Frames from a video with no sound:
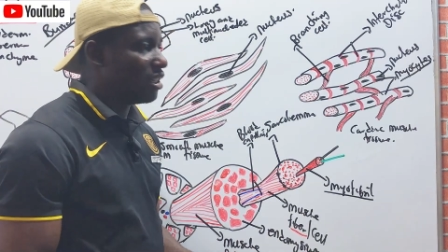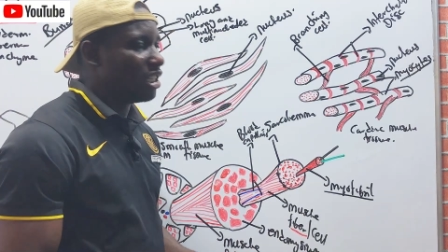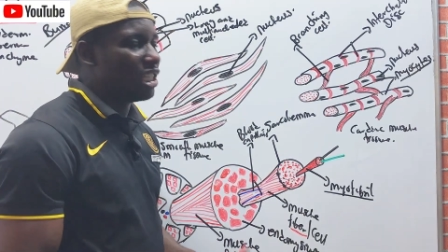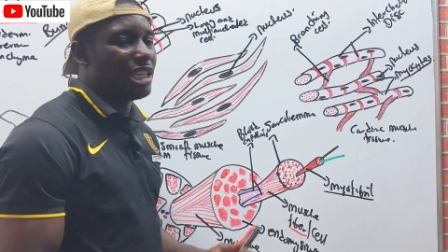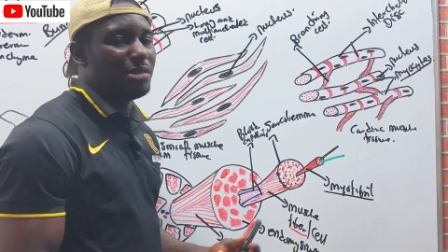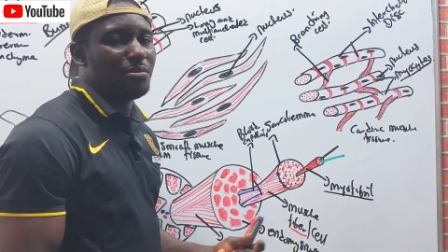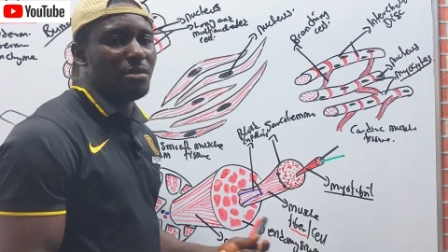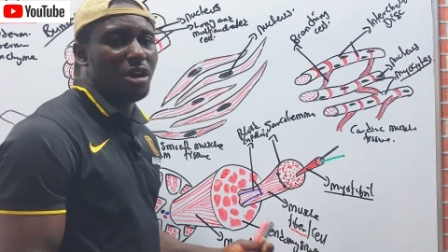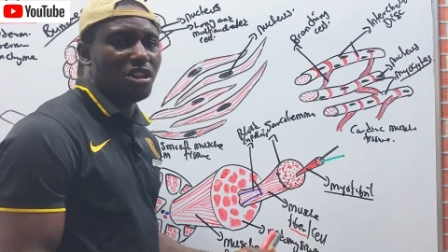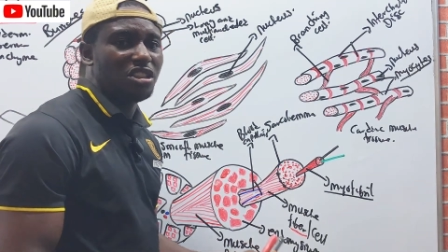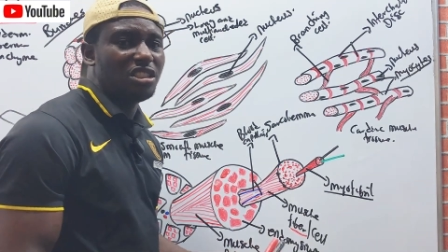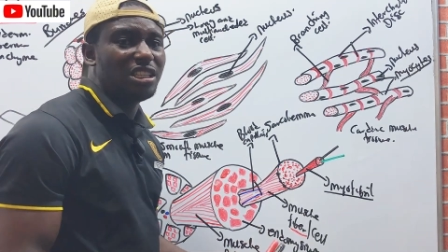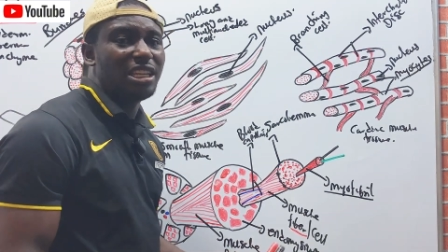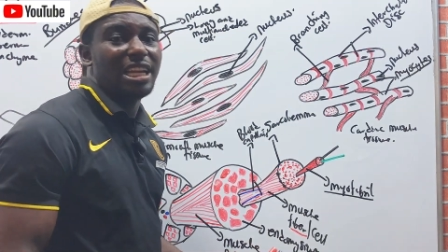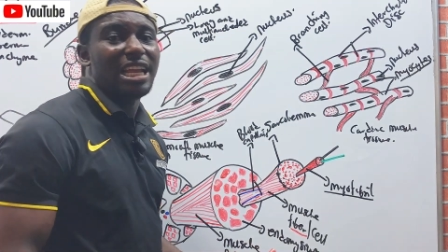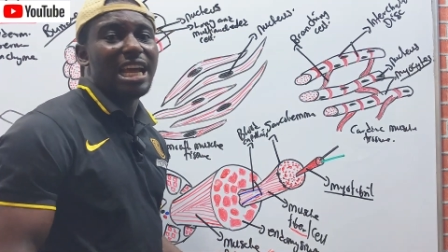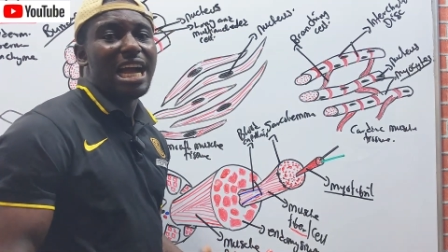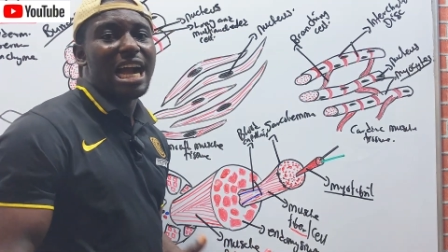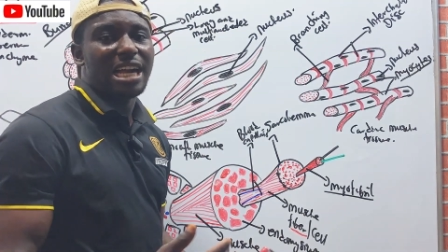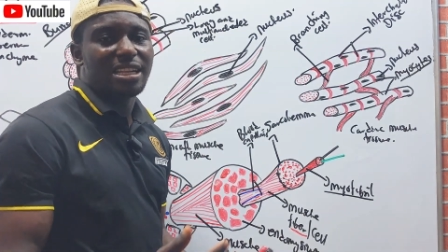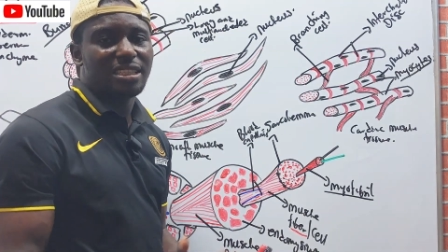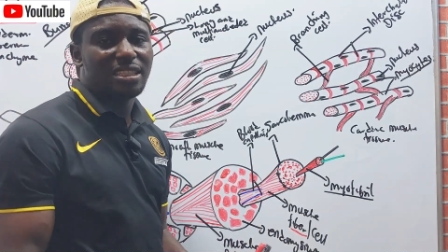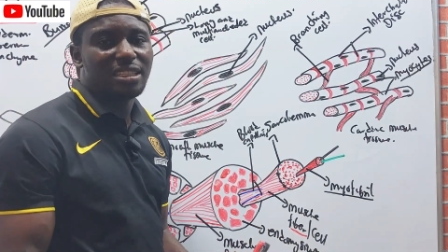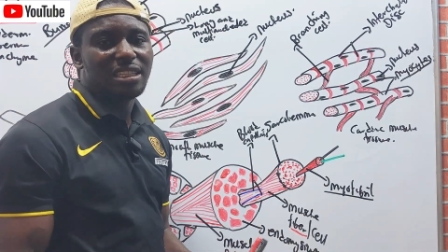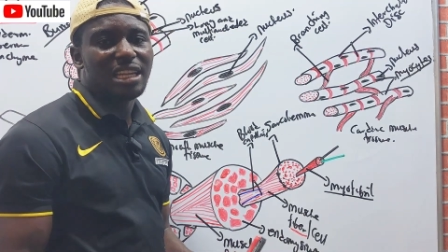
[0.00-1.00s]
The myosin and
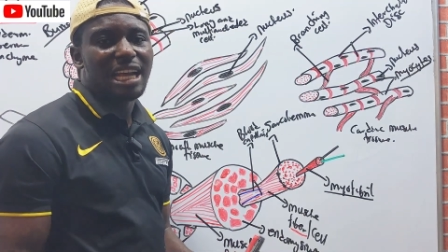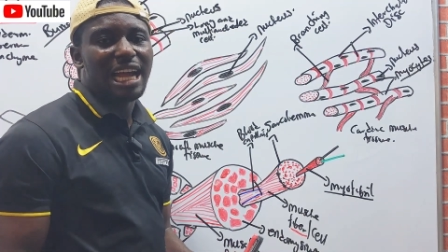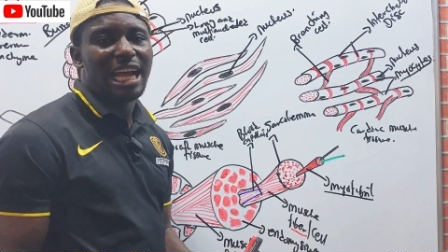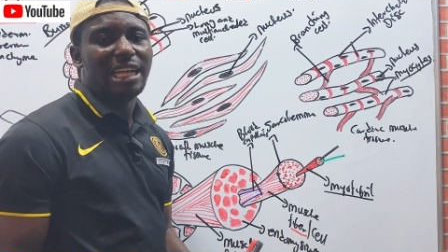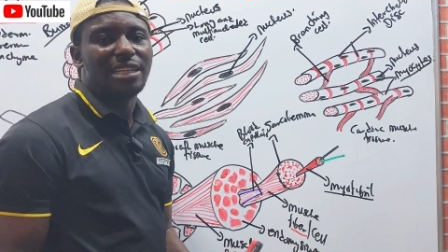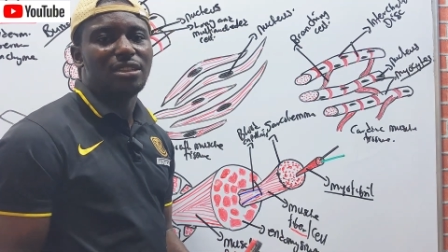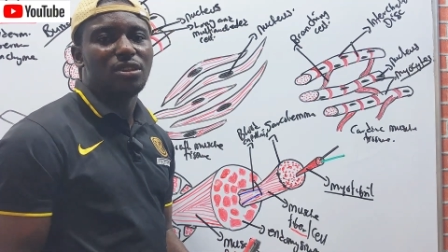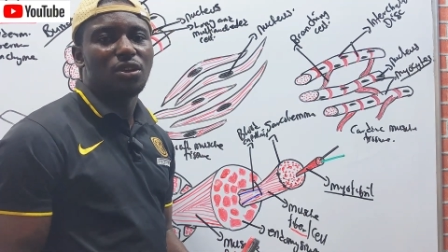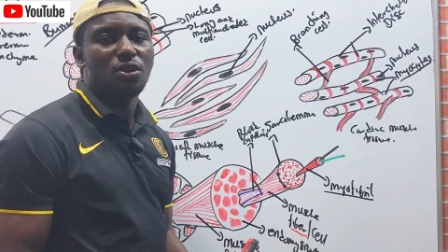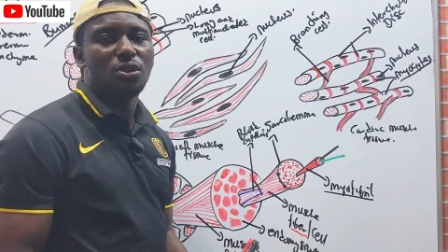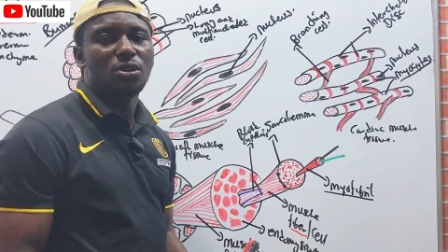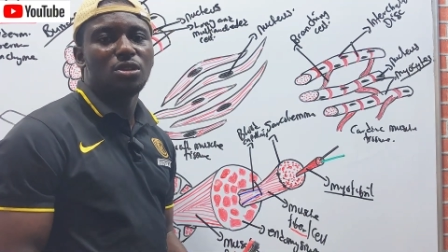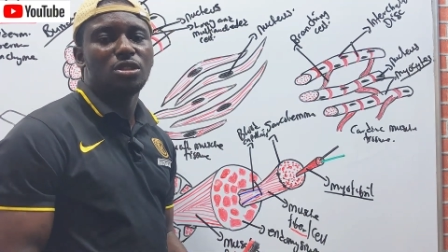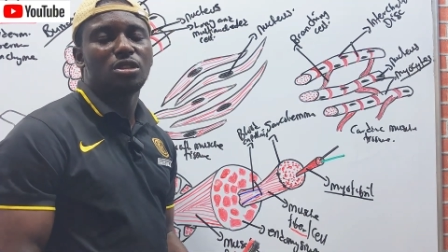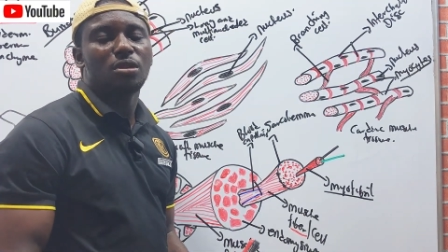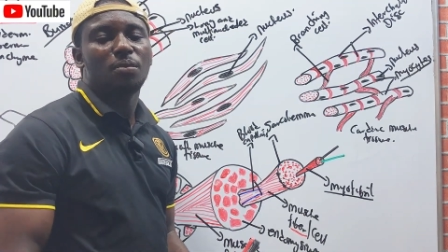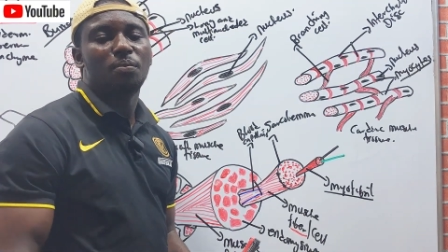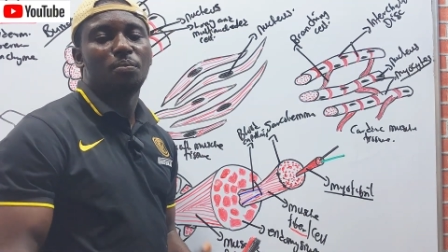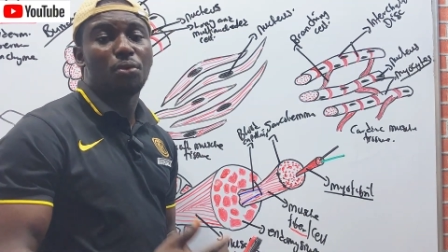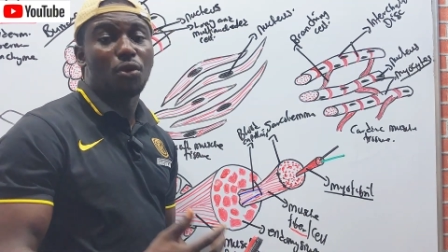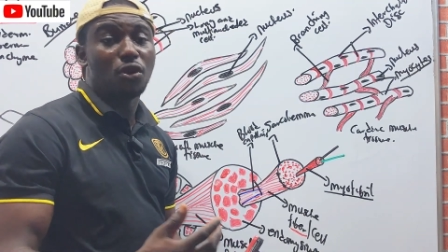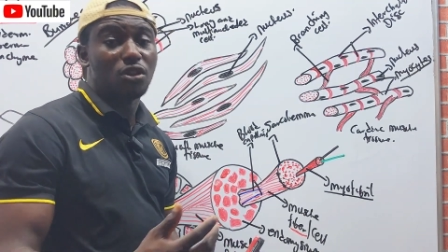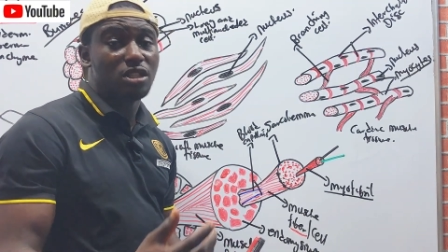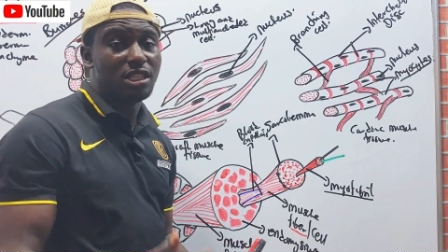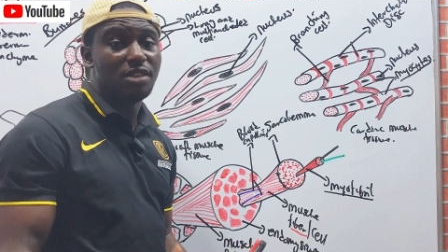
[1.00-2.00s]
actin are those
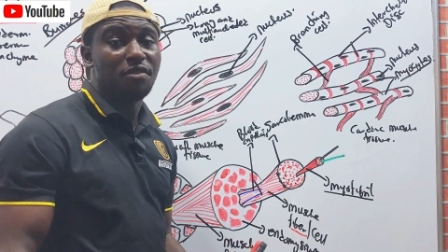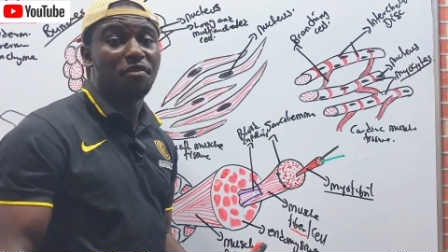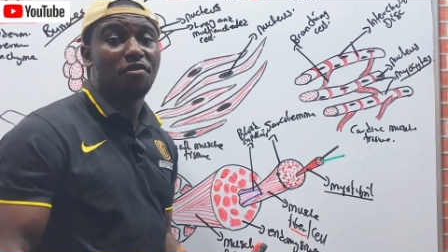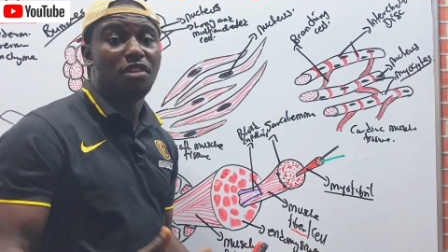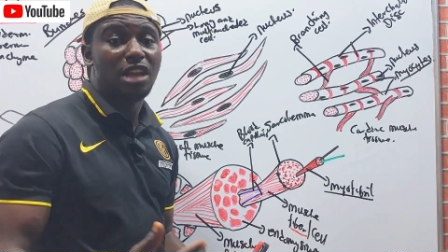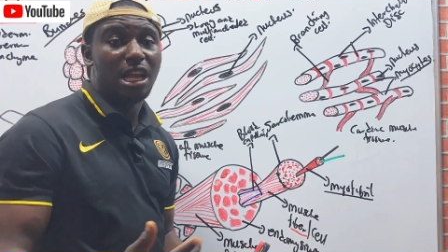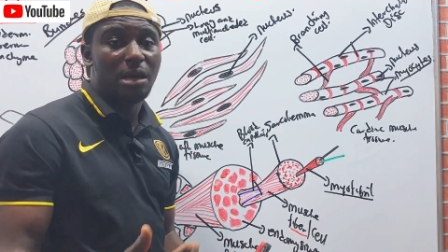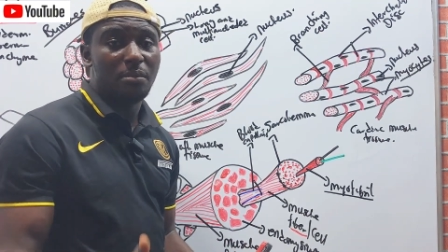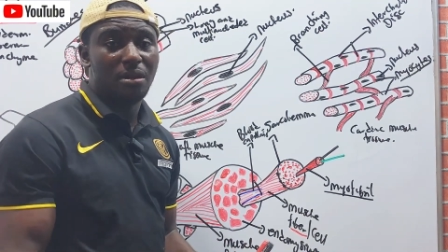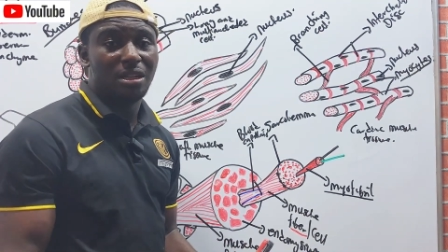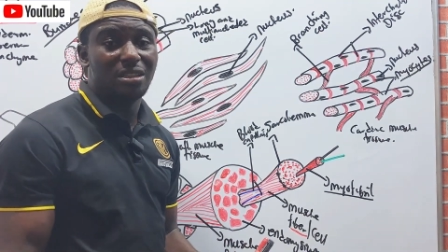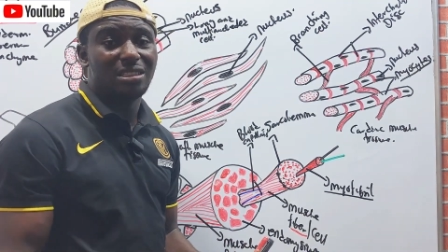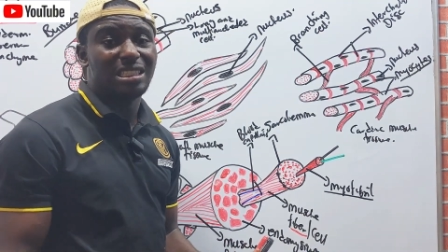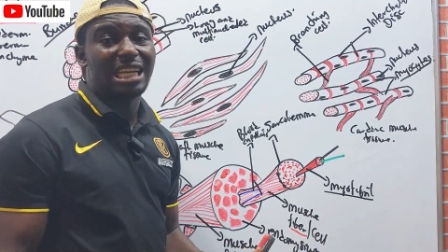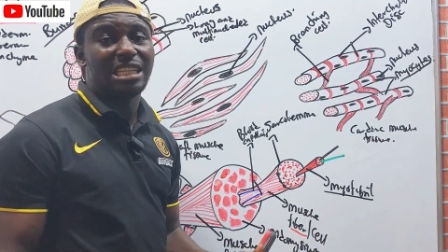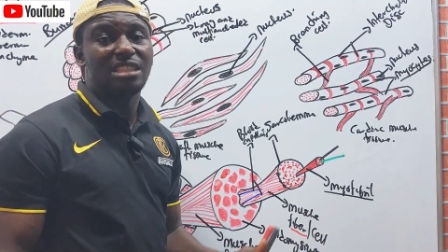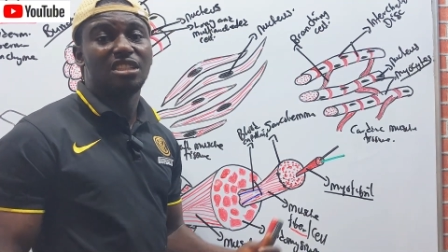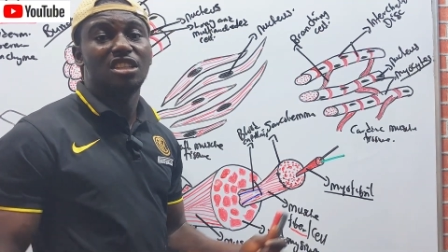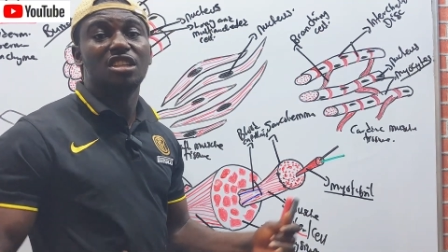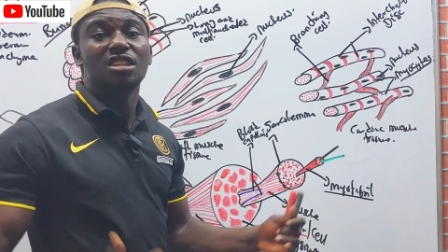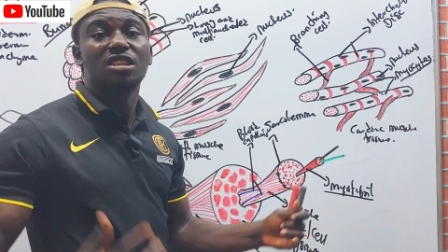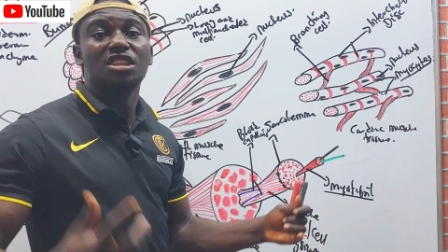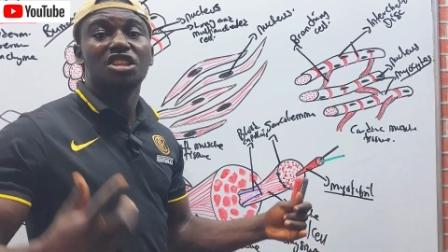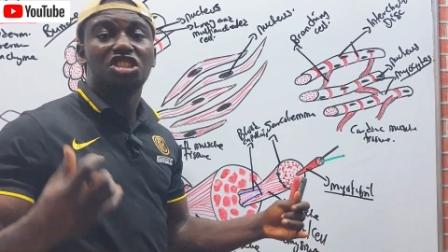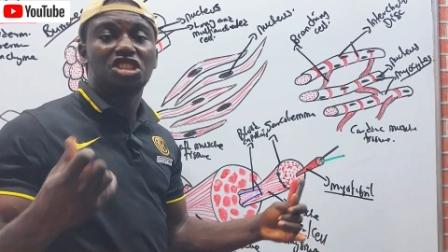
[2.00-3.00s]
protein filaments that
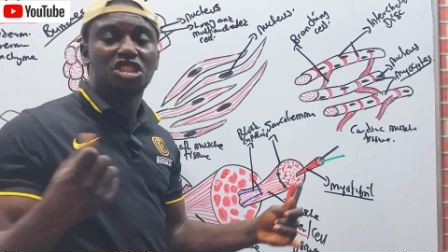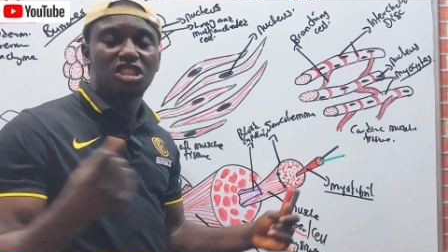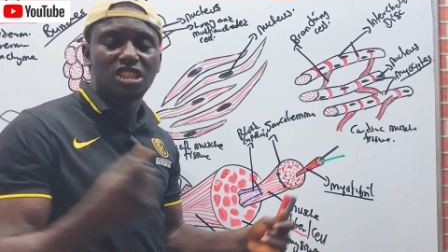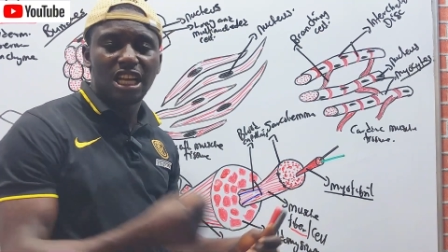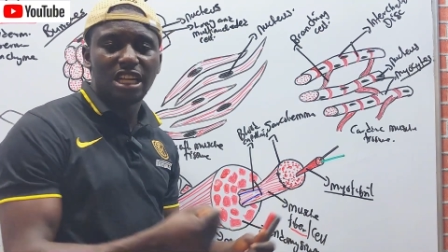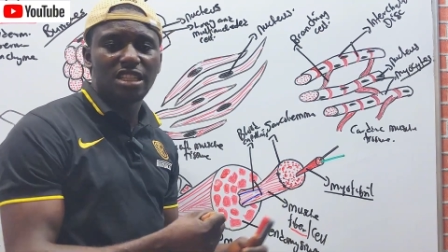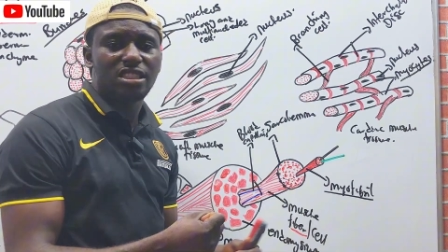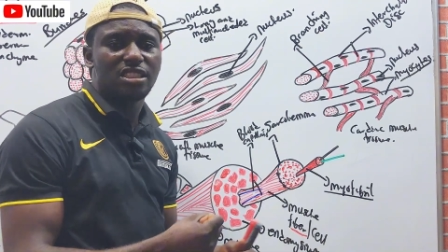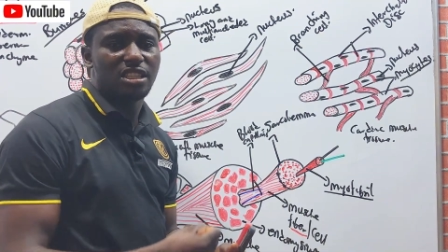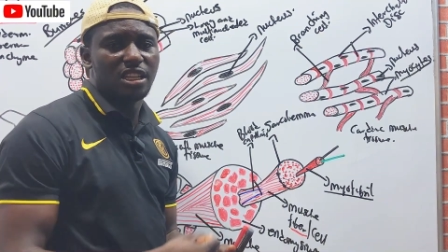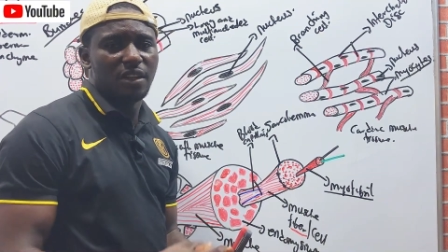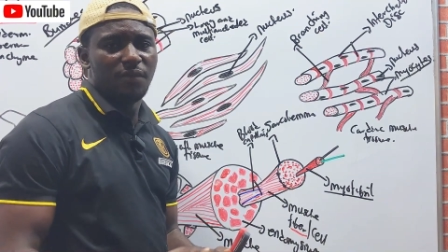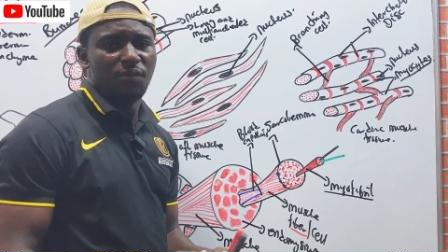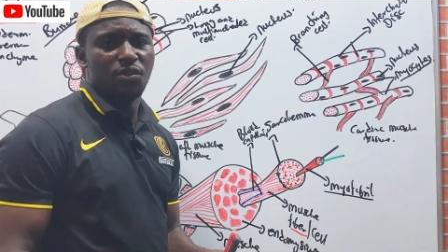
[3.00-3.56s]
initiate